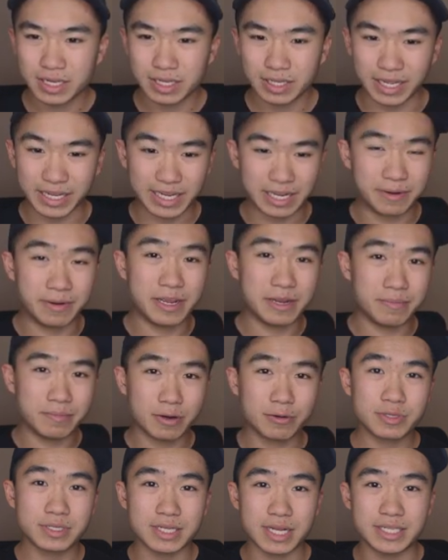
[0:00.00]
like in, in
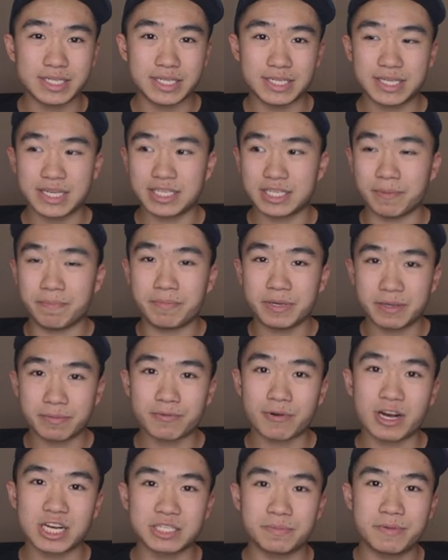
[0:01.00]
most senses he's a B
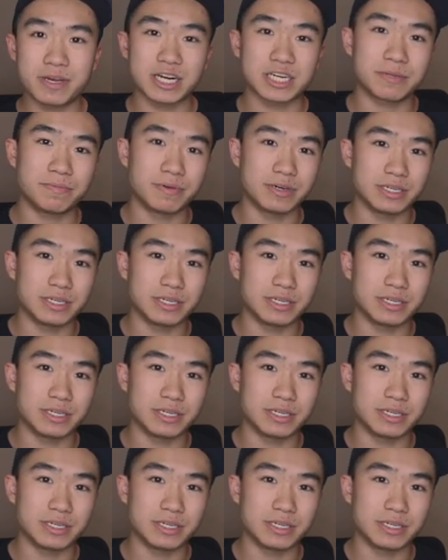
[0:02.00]
prospect,